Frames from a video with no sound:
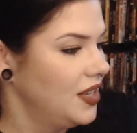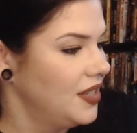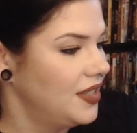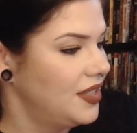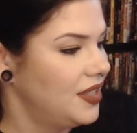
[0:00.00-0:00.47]

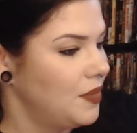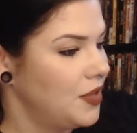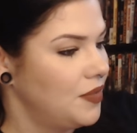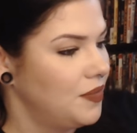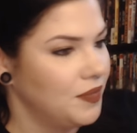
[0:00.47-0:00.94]
Some of
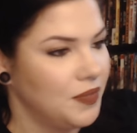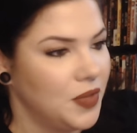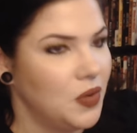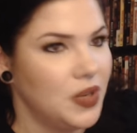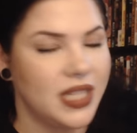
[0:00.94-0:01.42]
them
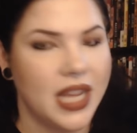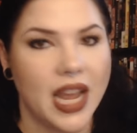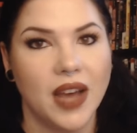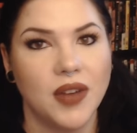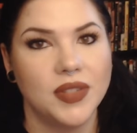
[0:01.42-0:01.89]
go to
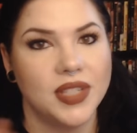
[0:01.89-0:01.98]
town,